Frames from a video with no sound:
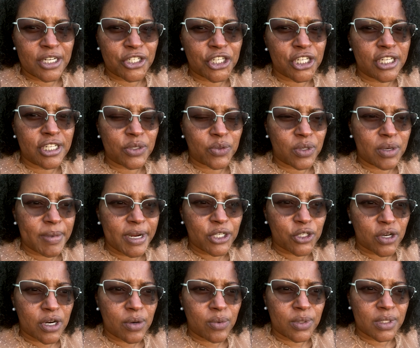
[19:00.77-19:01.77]
she just wanted to make
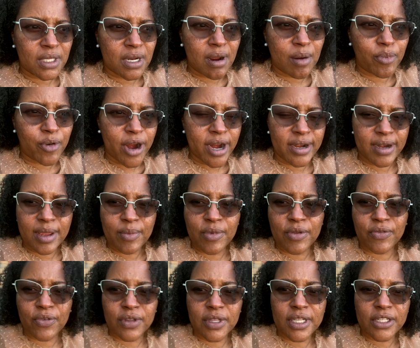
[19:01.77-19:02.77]
sure I was not pregnant
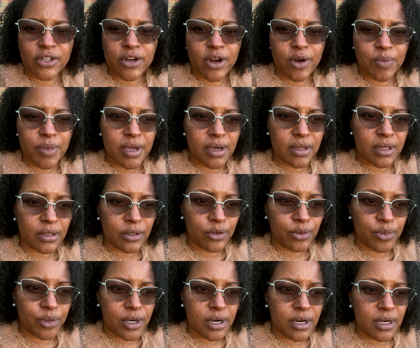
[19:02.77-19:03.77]
before they started me on the
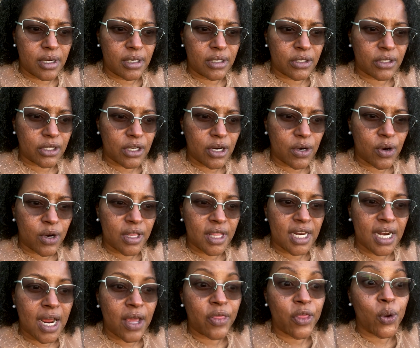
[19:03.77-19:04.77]
Lupron. So, or
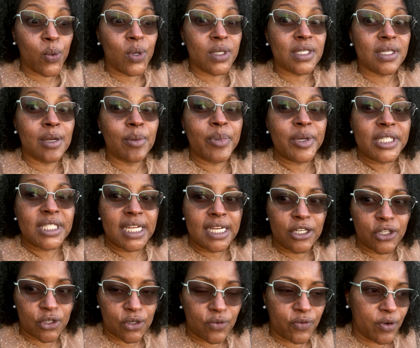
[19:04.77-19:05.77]
that there wasn't a
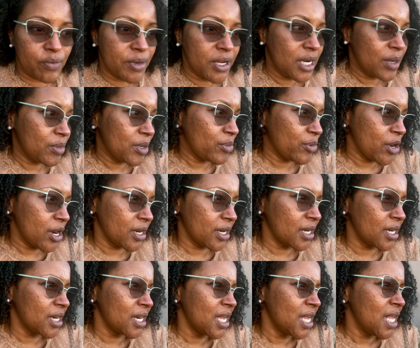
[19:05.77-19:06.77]
potential for me to be
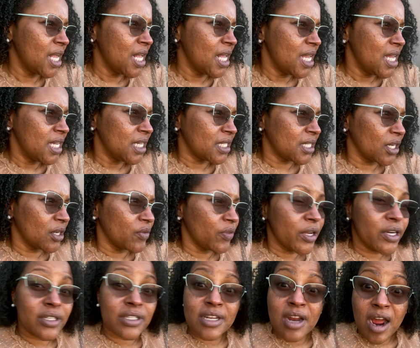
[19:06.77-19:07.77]
pregnant. So,
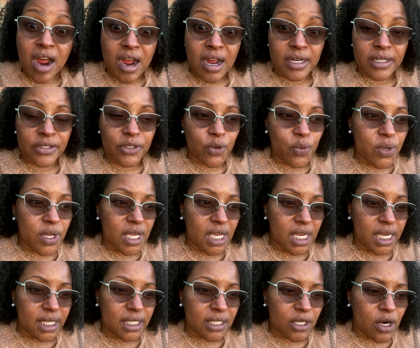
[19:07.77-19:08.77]
there's not. So, we
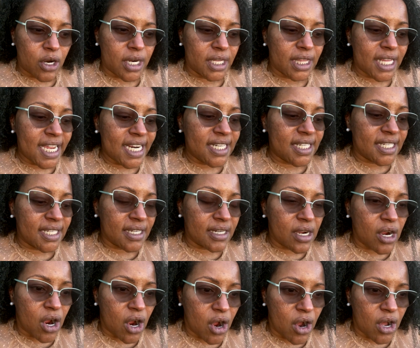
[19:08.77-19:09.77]
can get started. They did
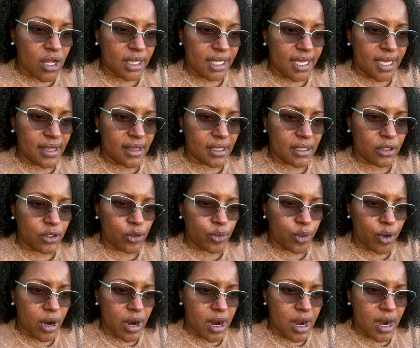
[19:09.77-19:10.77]
call in the
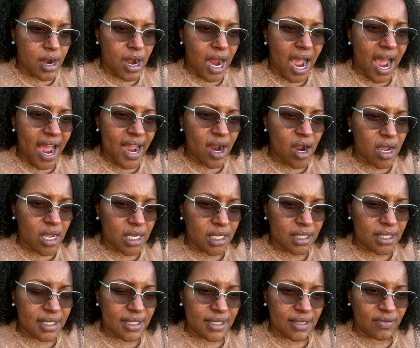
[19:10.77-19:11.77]
Lupron. I
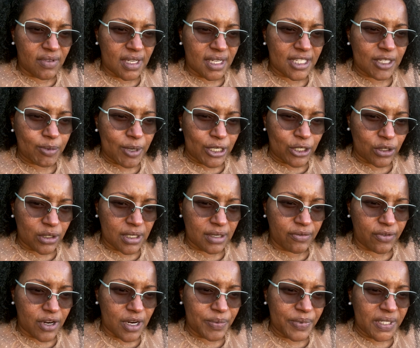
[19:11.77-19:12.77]
called the CVS Specialty
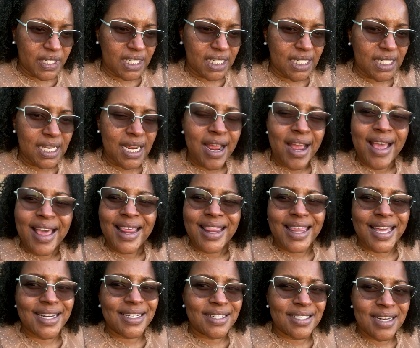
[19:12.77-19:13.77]
Pharmacy.
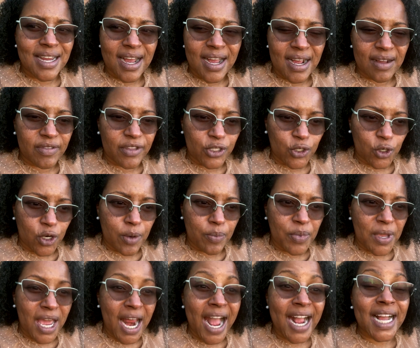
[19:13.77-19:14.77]
They did not have the script
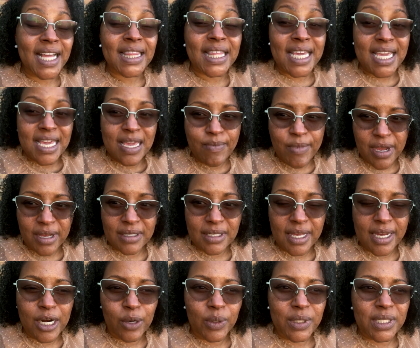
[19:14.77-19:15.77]
yet. I got the email
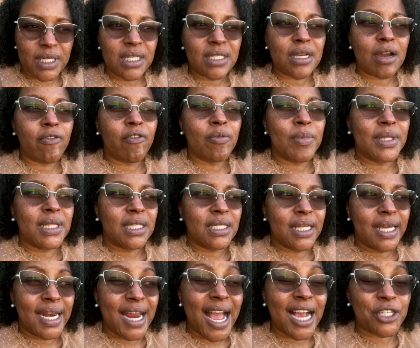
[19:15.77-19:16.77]
saying it was sent over, but the
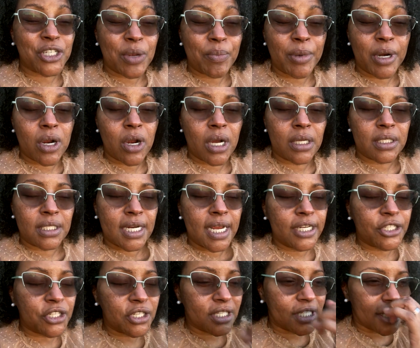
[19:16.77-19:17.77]
lady... Actually, I'm going to call
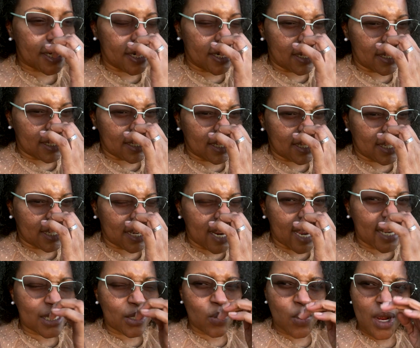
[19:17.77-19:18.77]
tonight. She said it
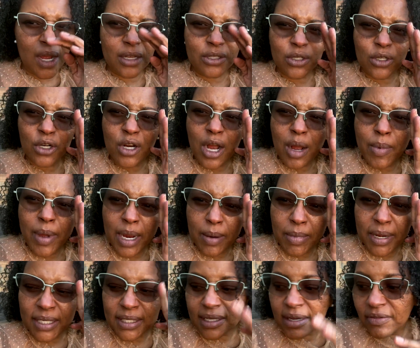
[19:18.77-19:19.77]
takes a while, so to call back
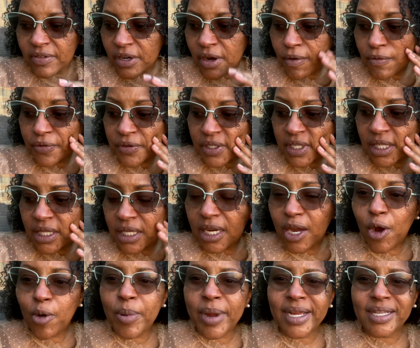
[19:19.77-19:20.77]
by 7. Hopefully, the
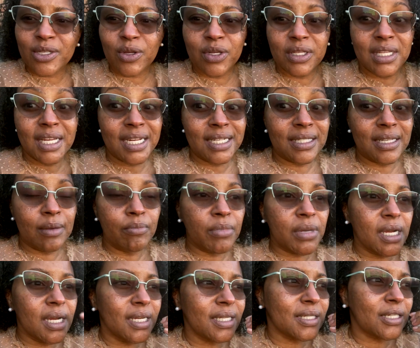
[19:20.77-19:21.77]
copay is only like 10
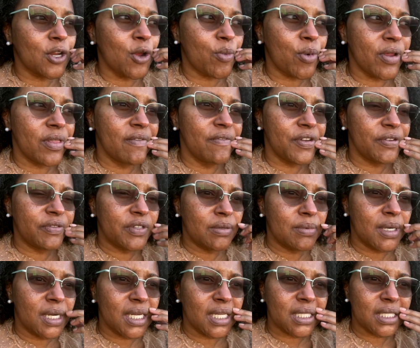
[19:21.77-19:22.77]
bucks, no more than 50
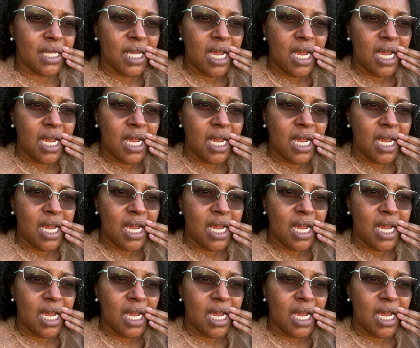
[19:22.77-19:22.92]
bucks.